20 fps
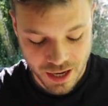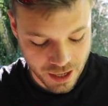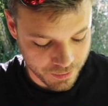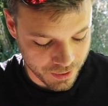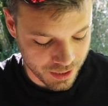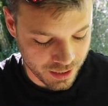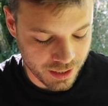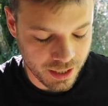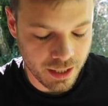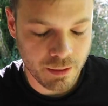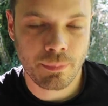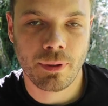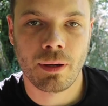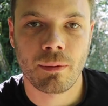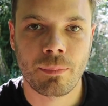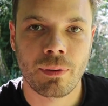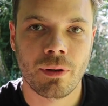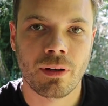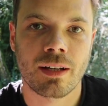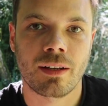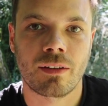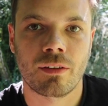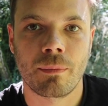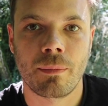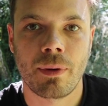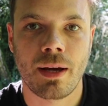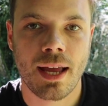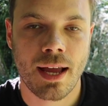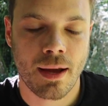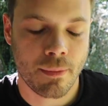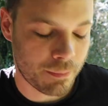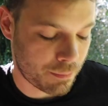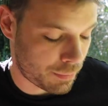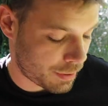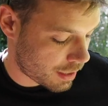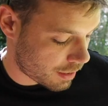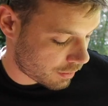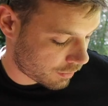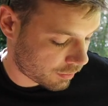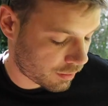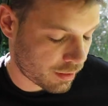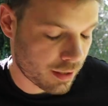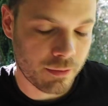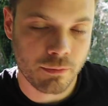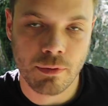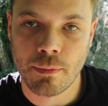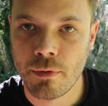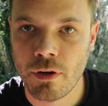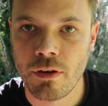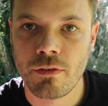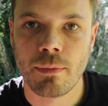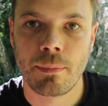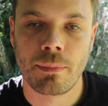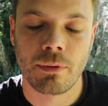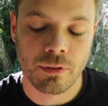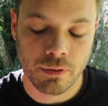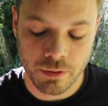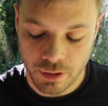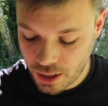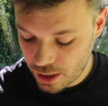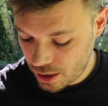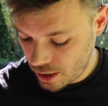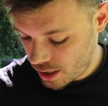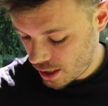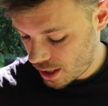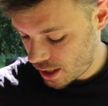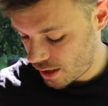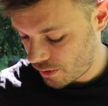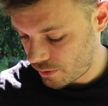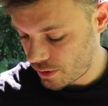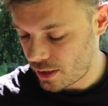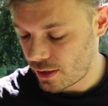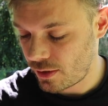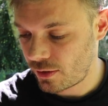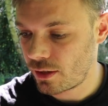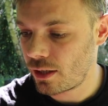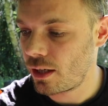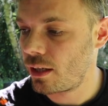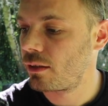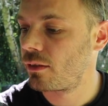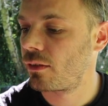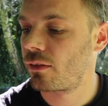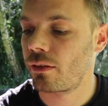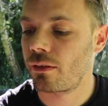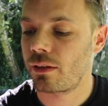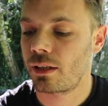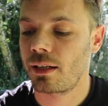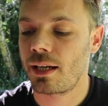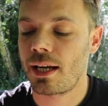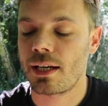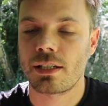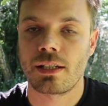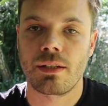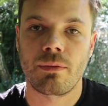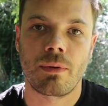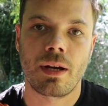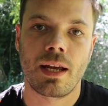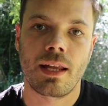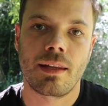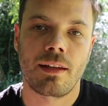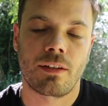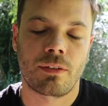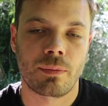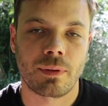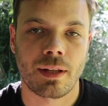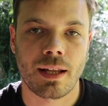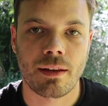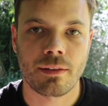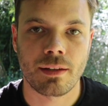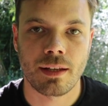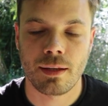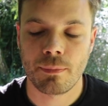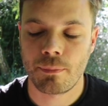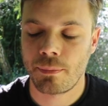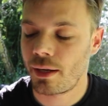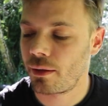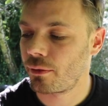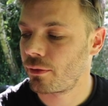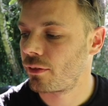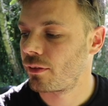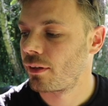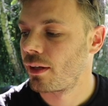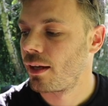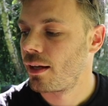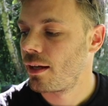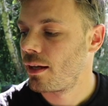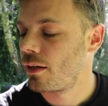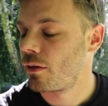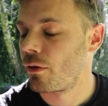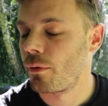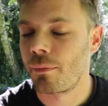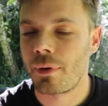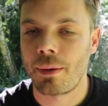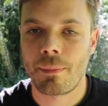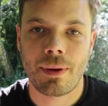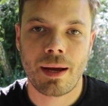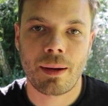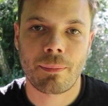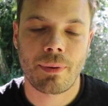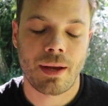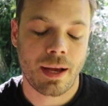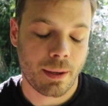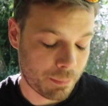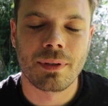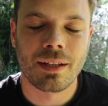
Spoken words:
I mean, the hip belt pockets on my Atom Plus, they're removable, which is good, so I can actually wear this without the hip belts on my backpack.